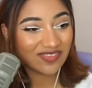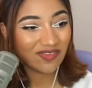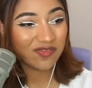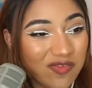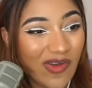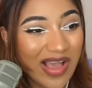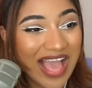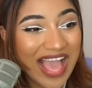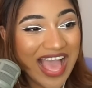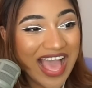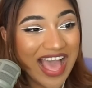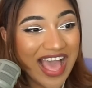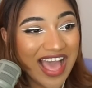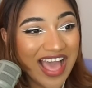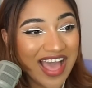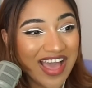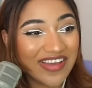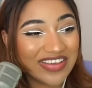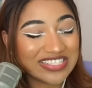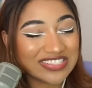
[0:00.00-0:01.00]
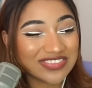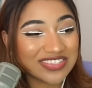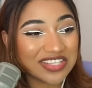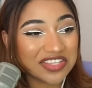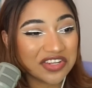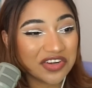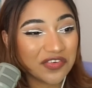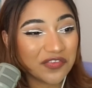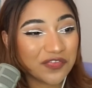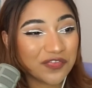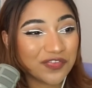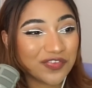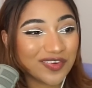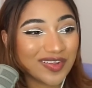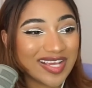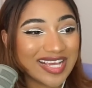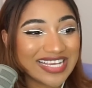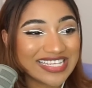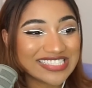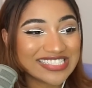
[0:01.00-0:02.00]
Wow, he's really gonna
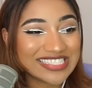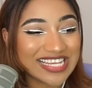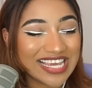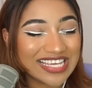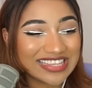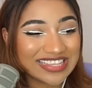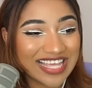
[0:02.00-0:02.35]
freeze like